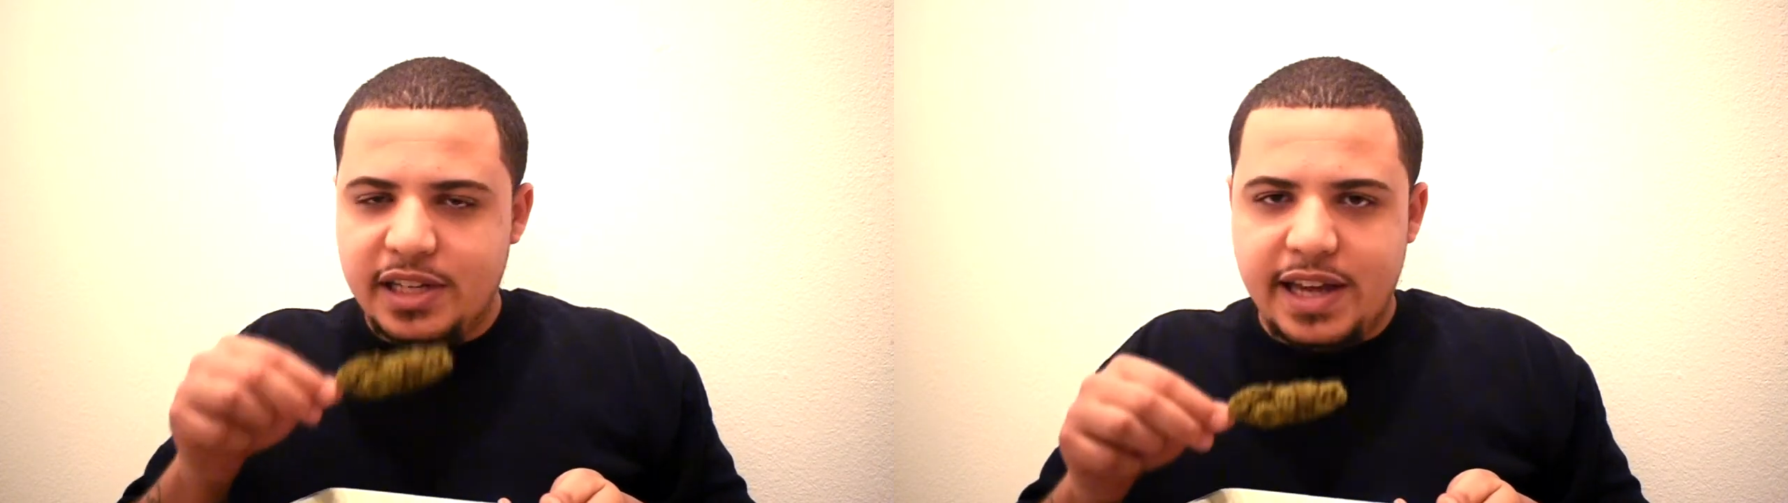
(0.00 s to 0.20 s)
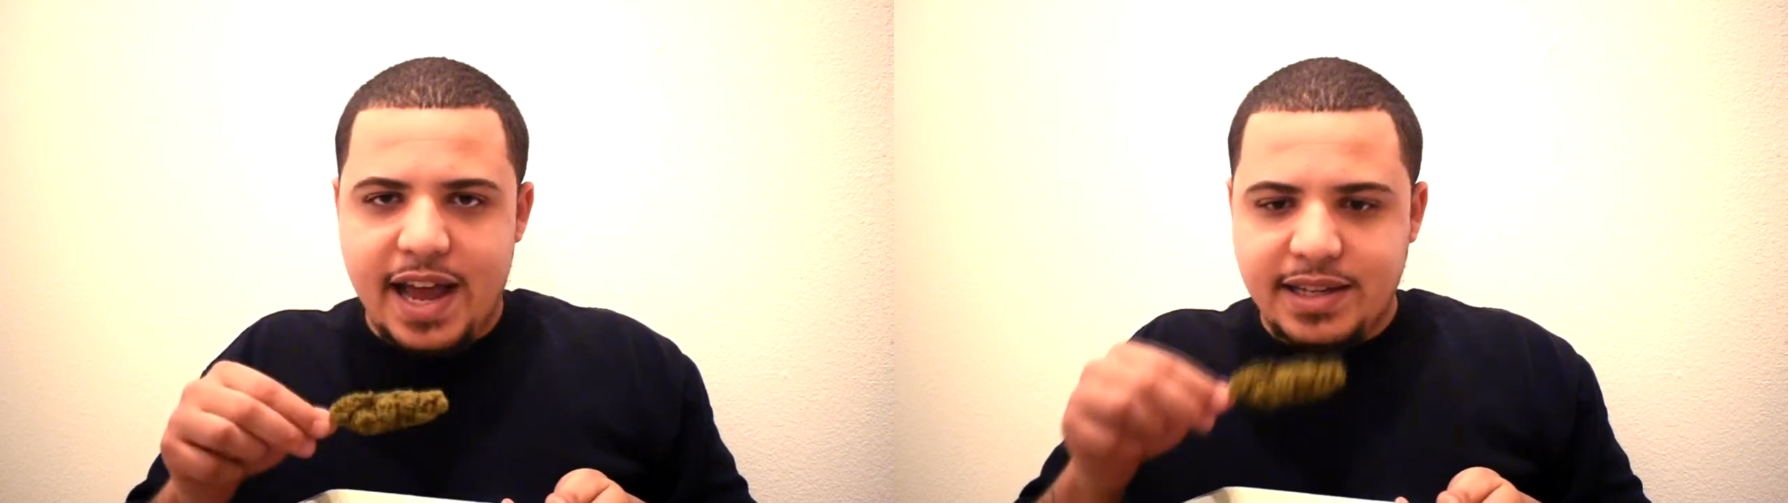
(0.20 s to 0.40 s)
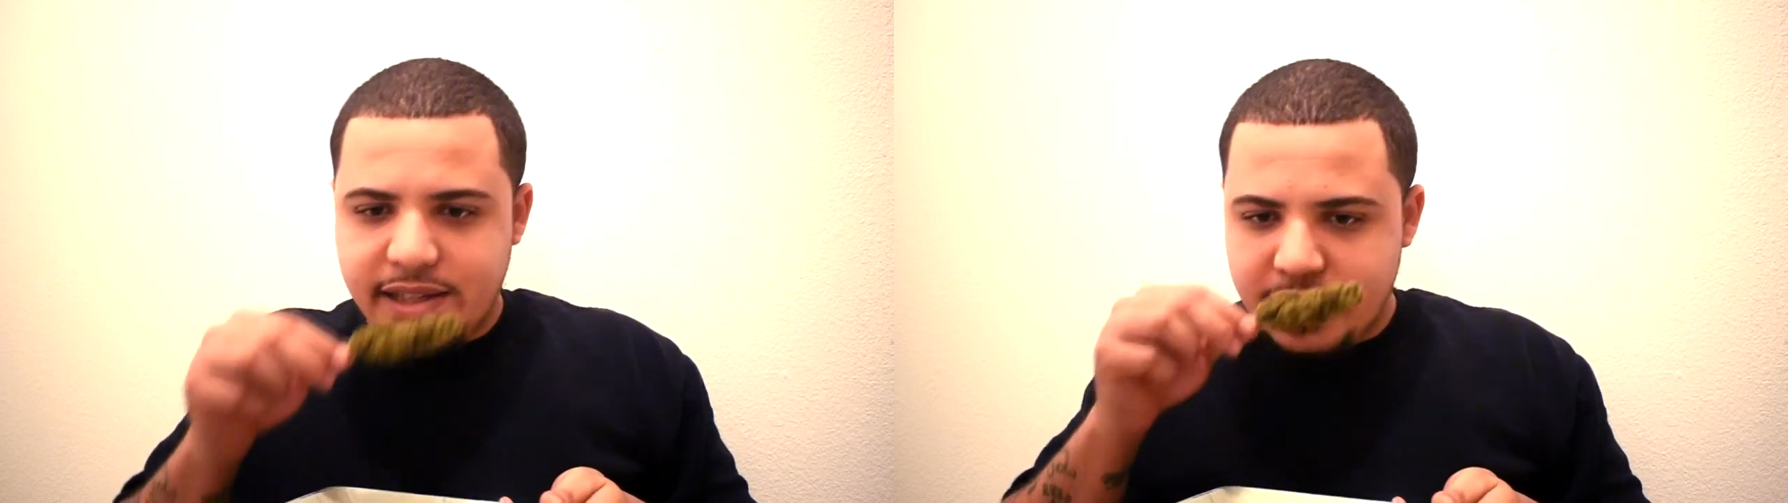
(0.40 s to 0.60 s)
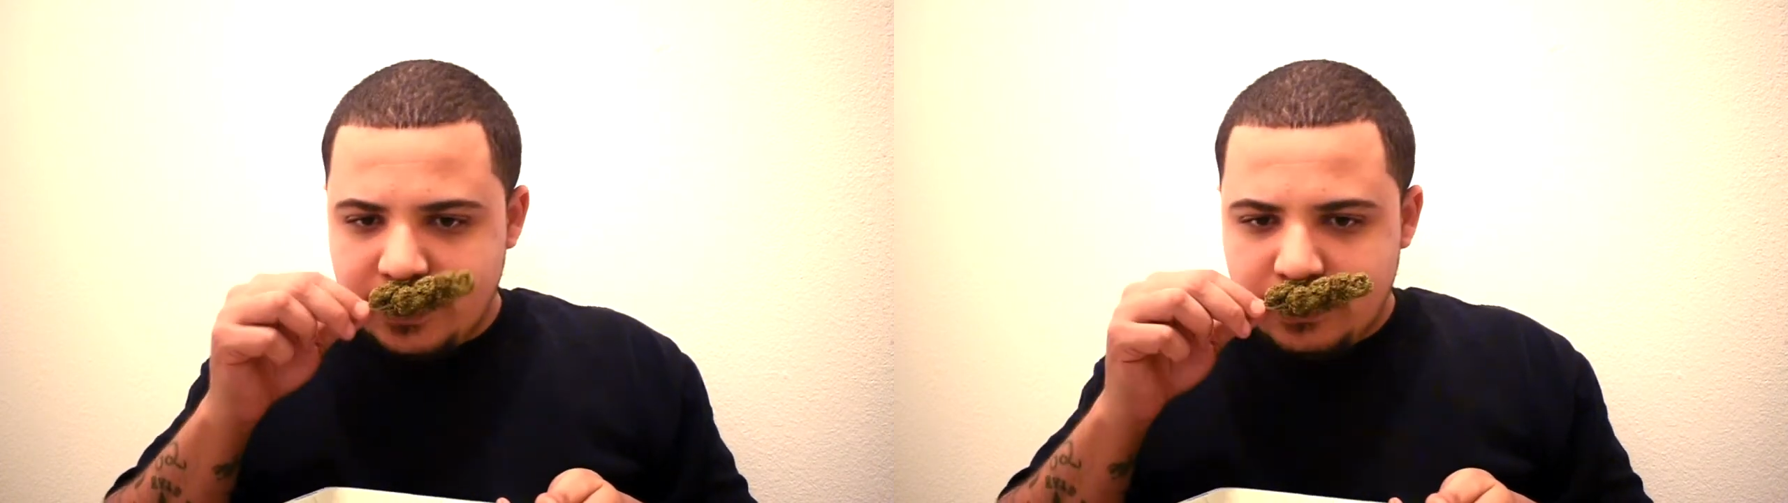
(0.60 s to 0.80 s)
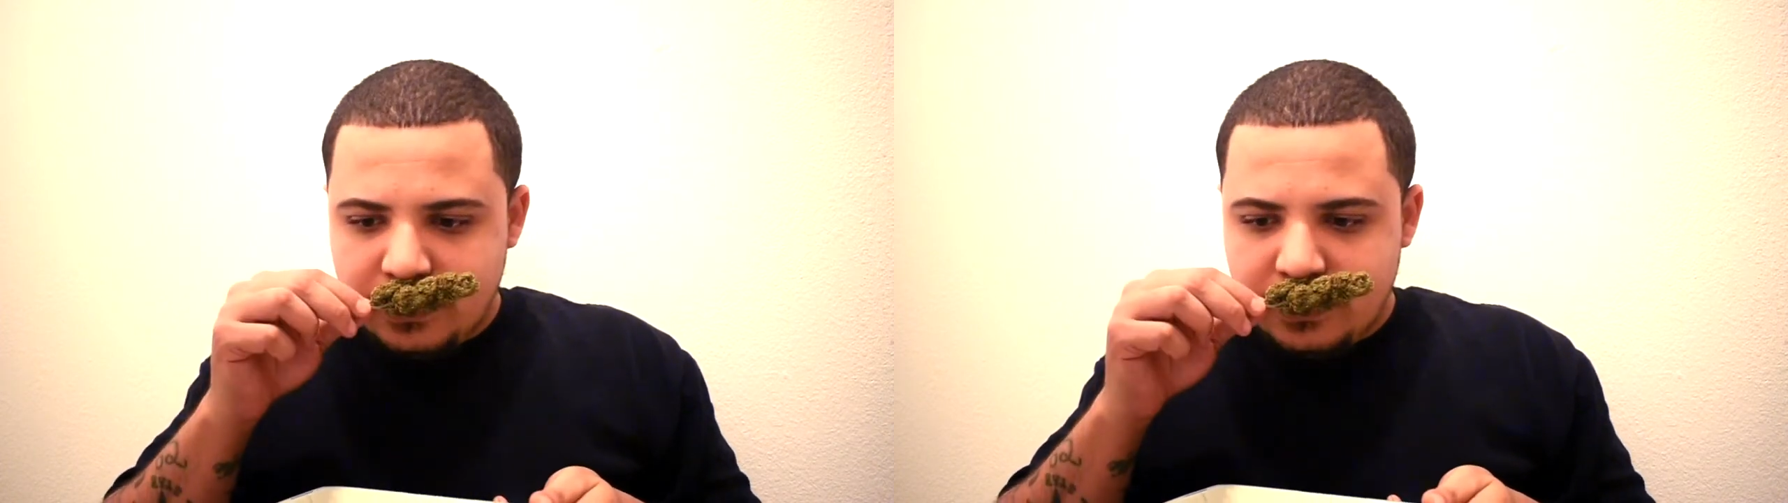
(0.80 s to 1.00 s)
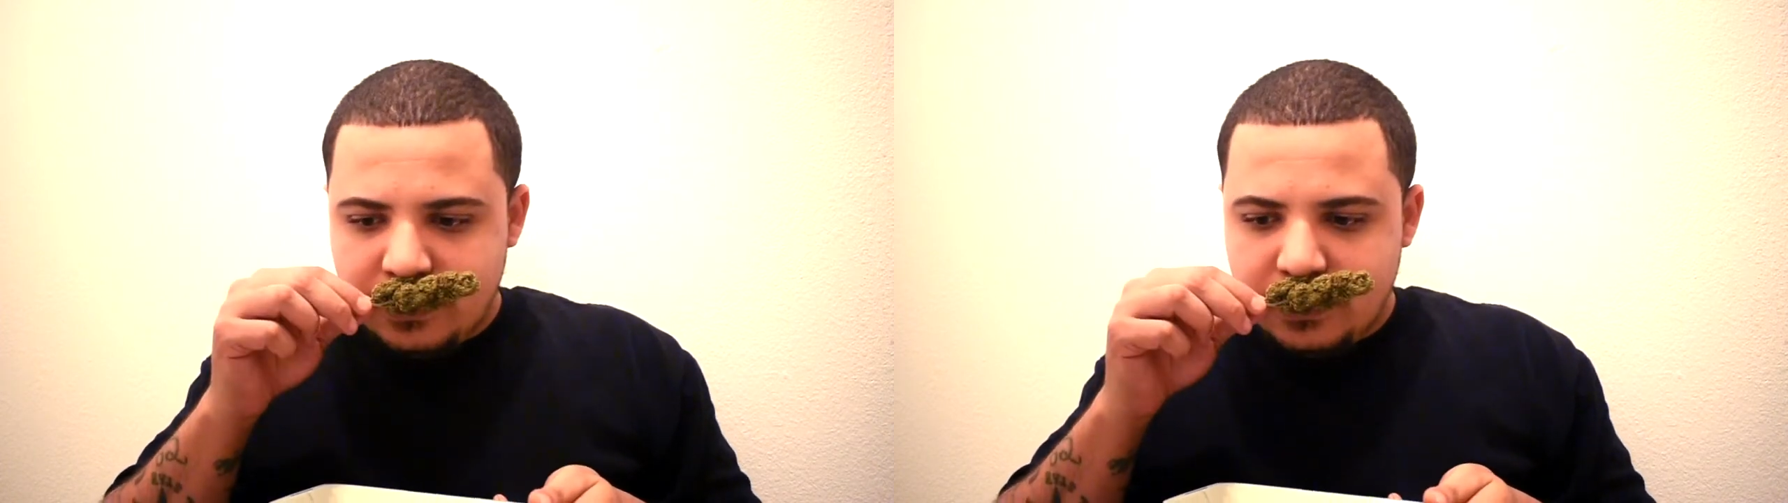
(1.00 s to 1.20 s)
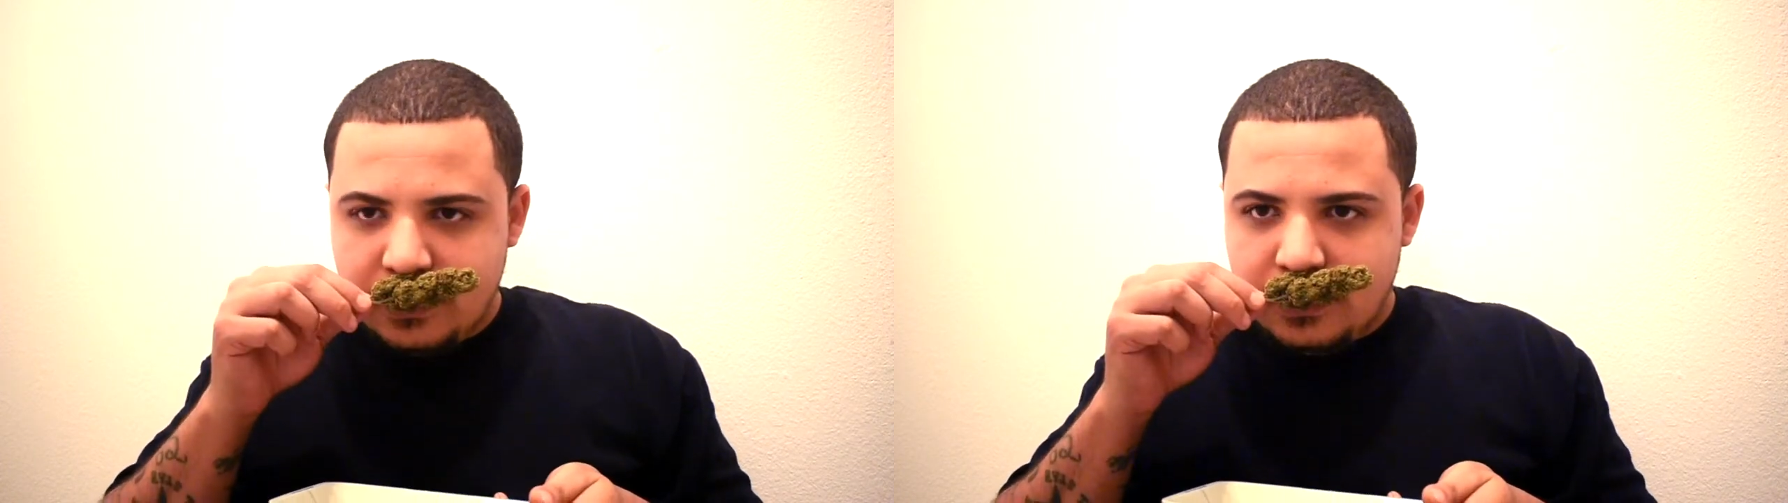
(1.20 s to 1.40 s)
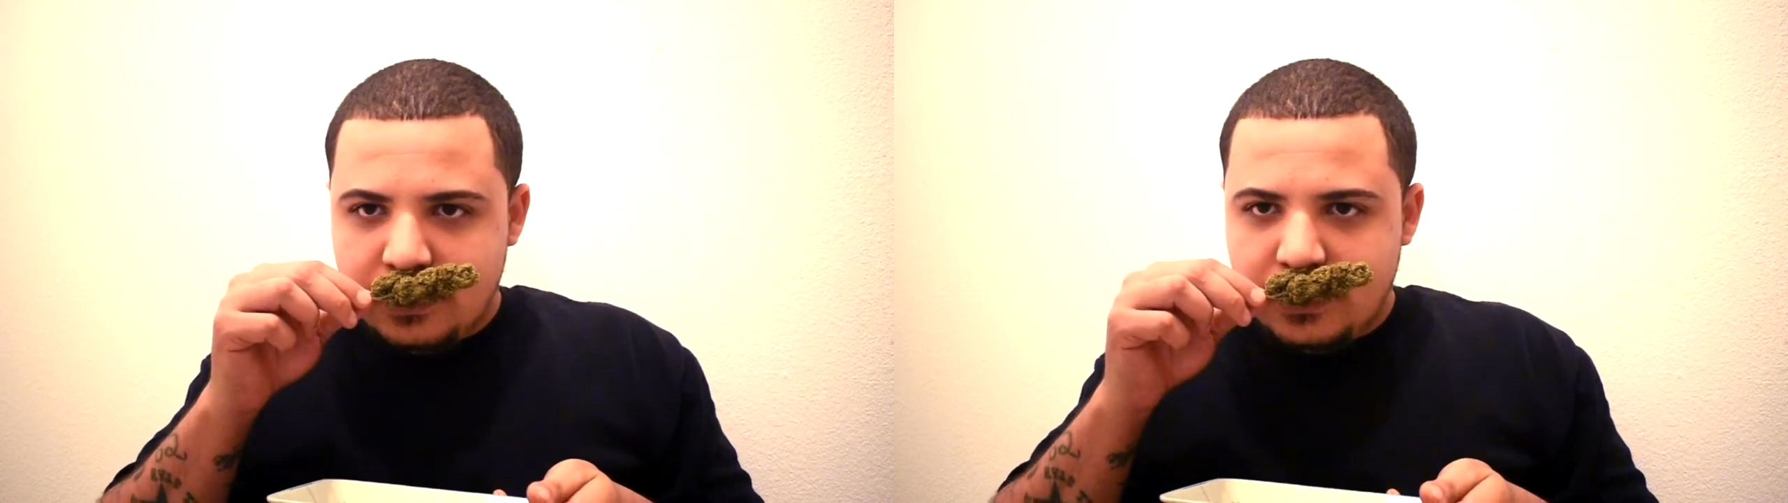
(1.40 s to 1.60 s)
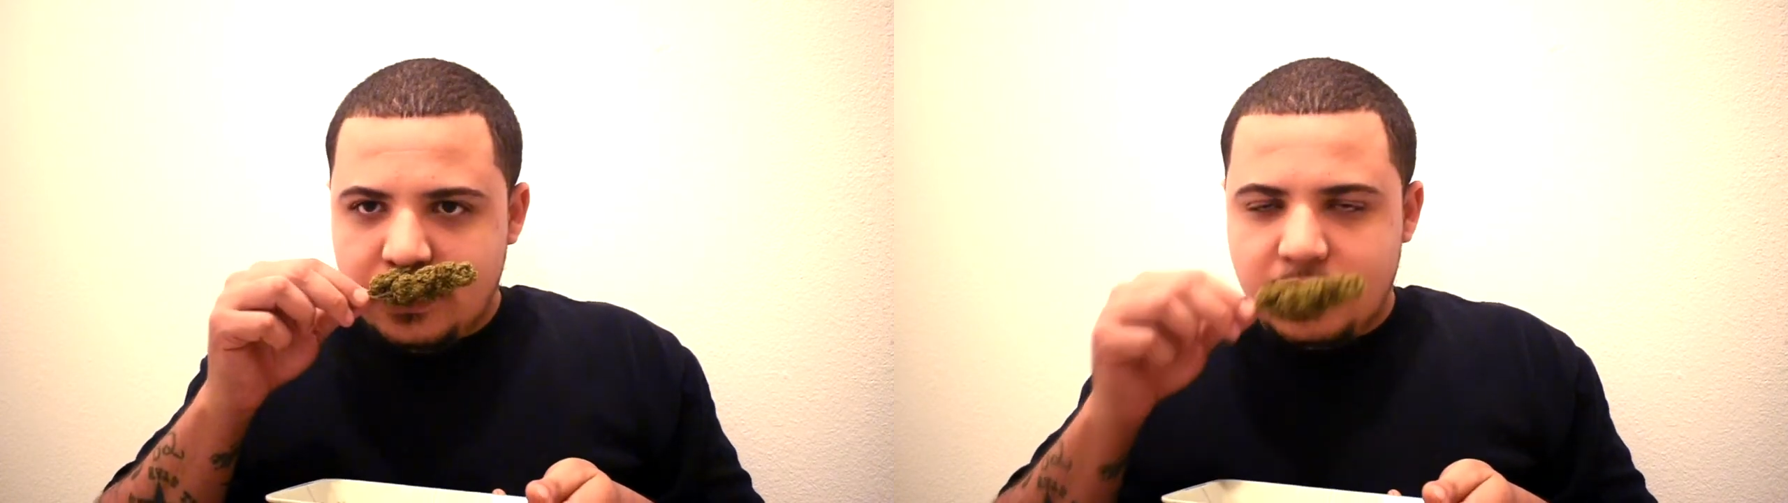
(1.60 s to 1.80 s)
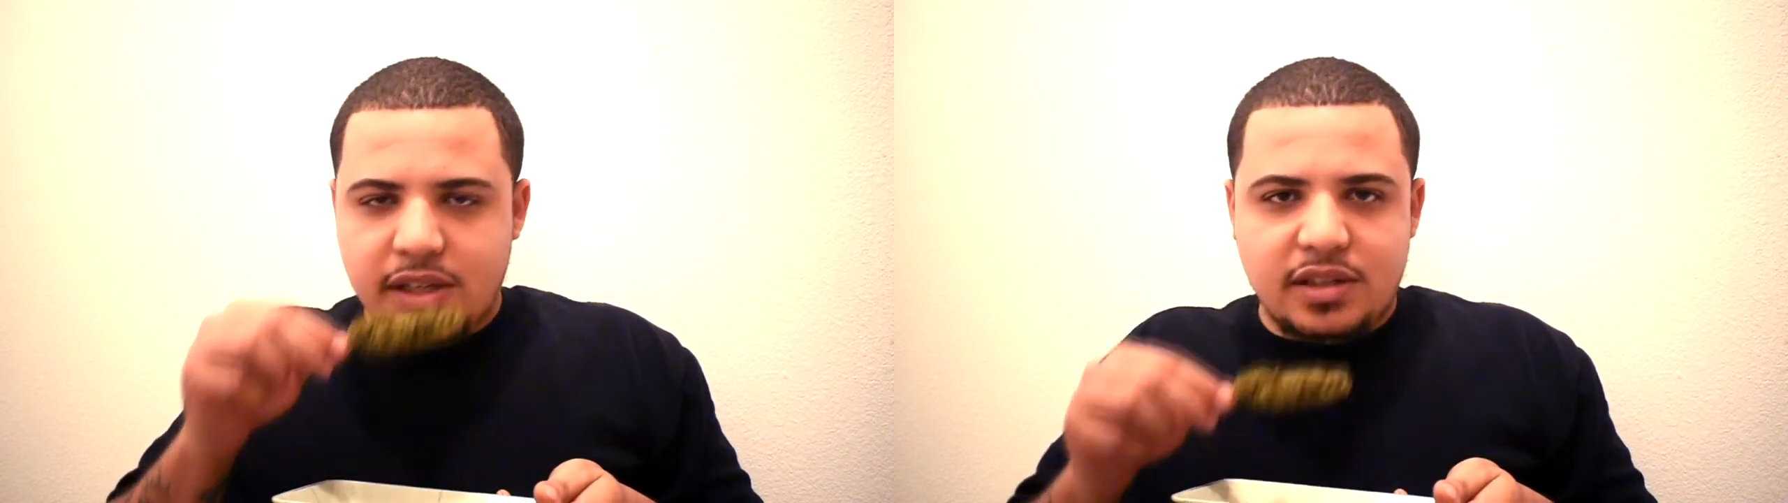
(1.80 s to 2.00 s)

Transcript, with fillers: gassy and